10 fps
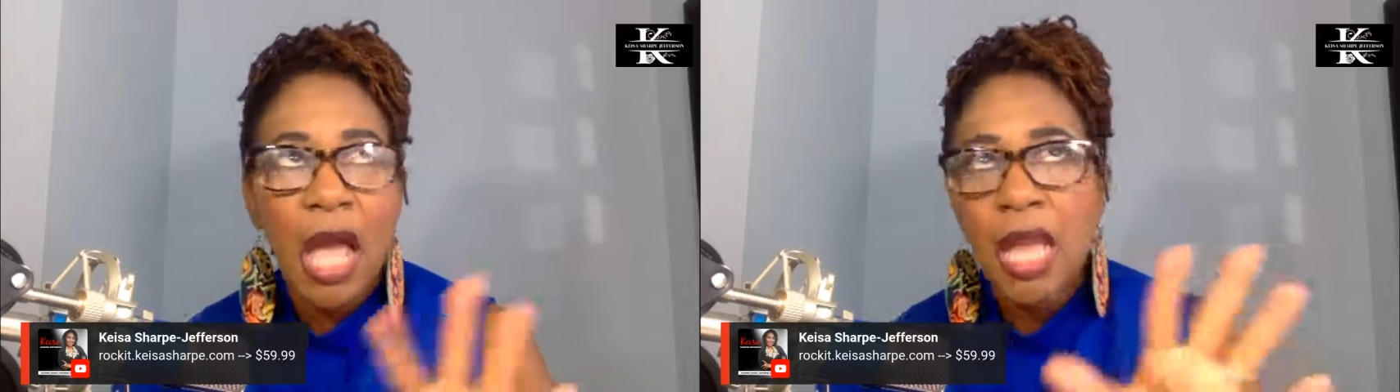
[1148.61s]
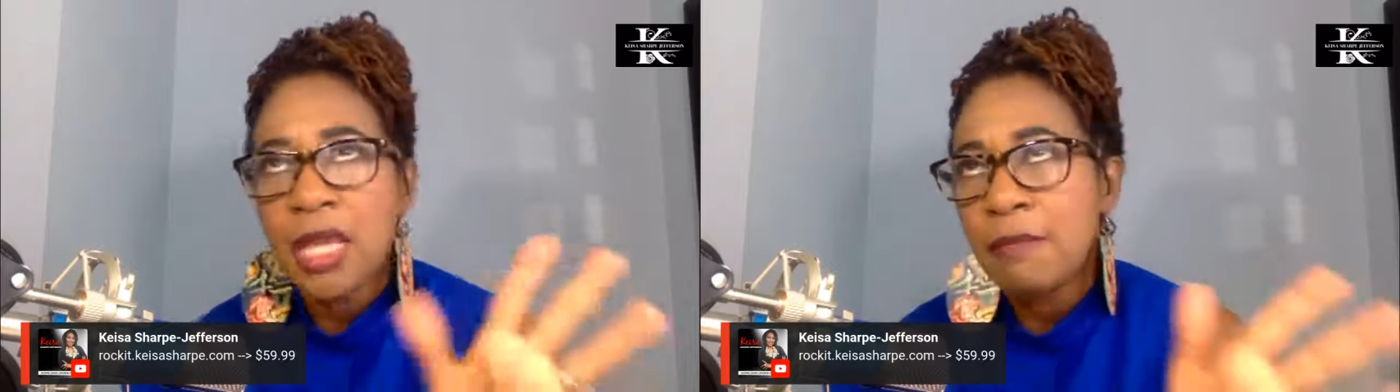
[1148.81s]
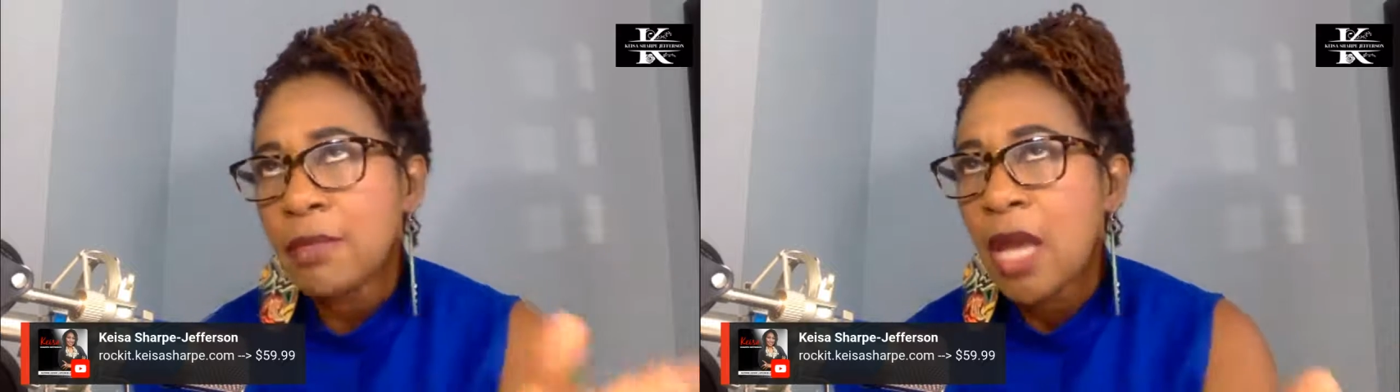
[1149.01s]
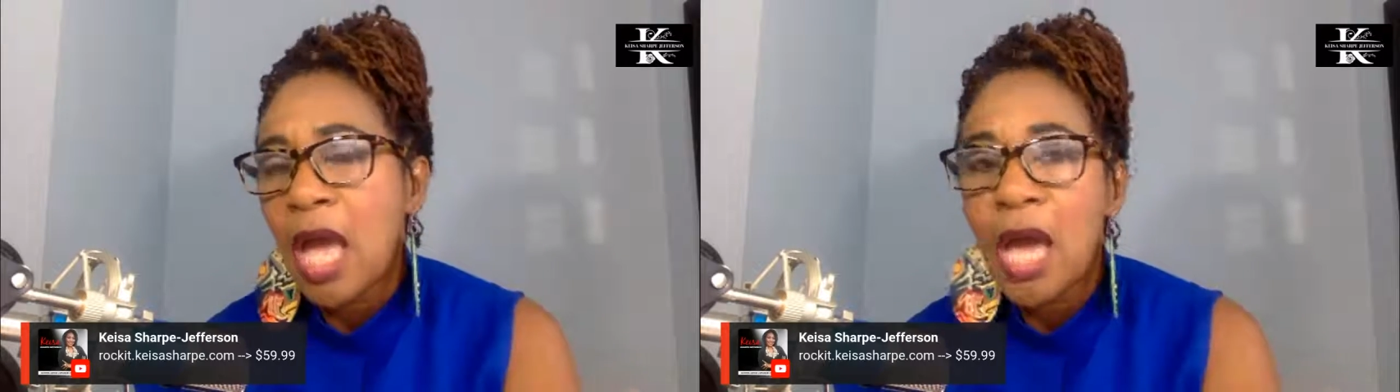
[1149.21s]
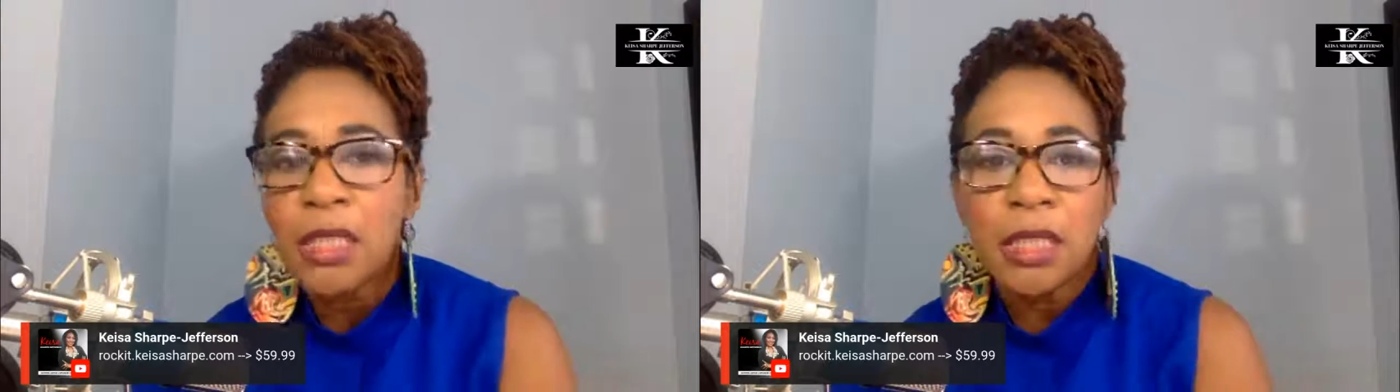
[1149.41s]
I am
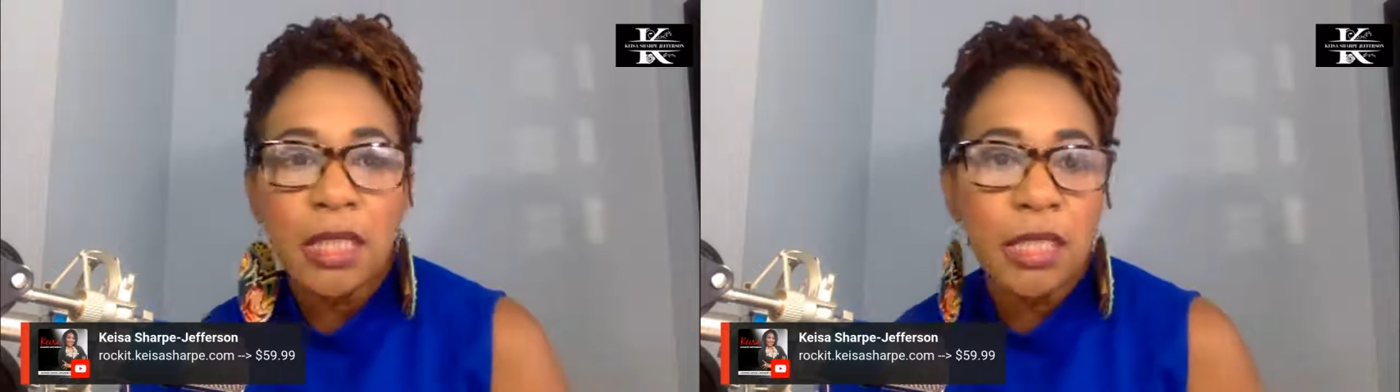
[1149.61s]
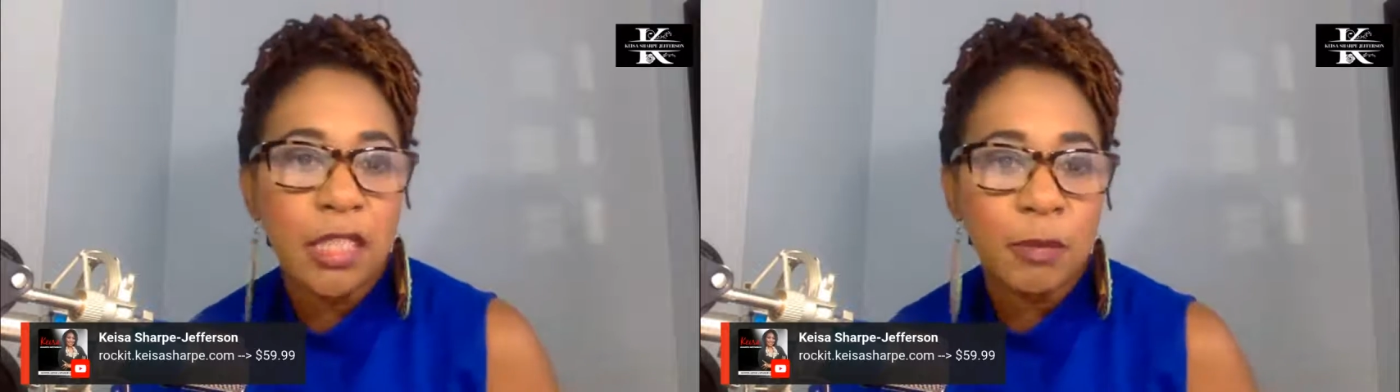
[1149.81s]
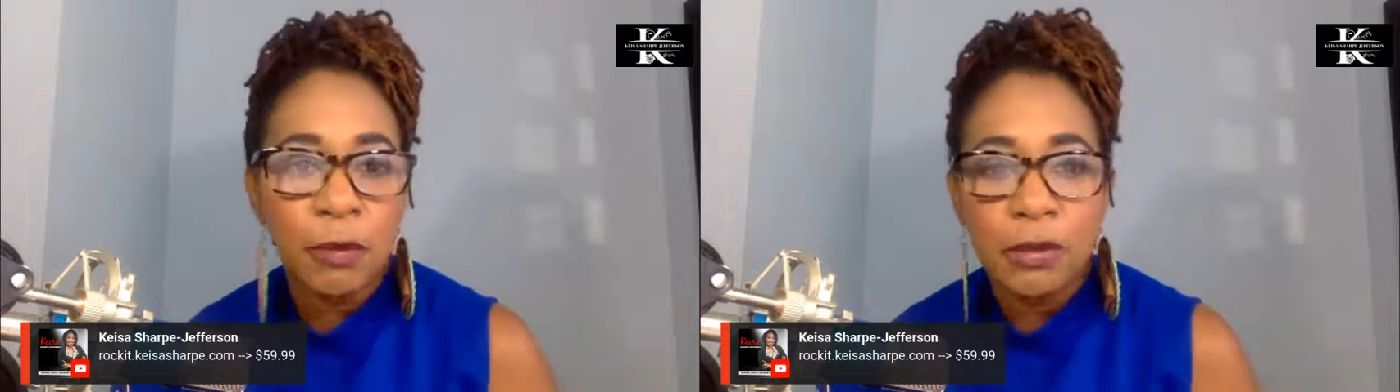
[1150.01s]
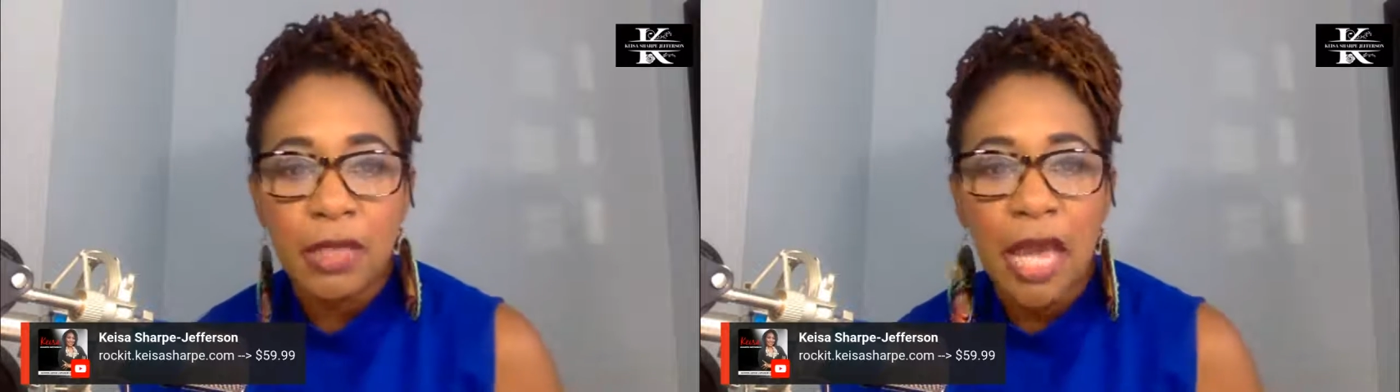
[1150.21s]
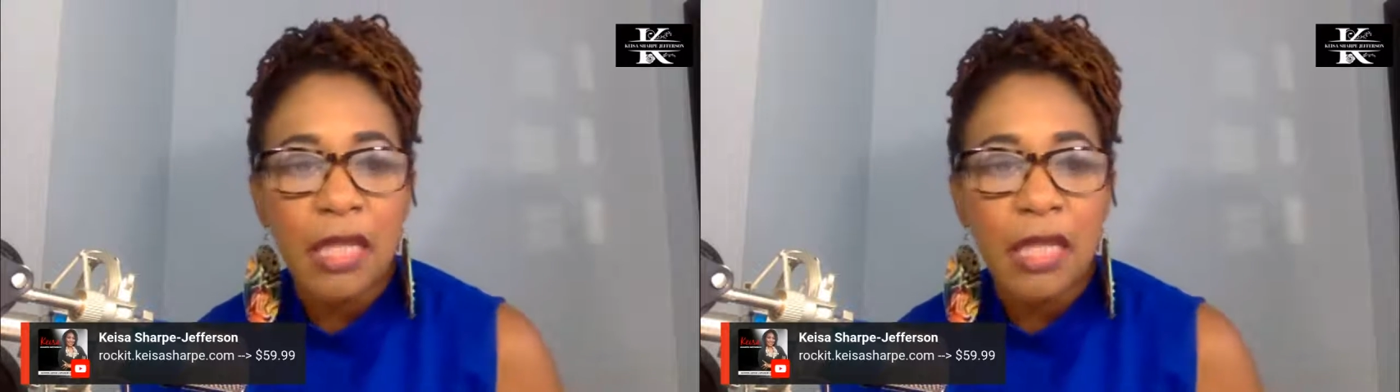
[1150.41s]
not this person,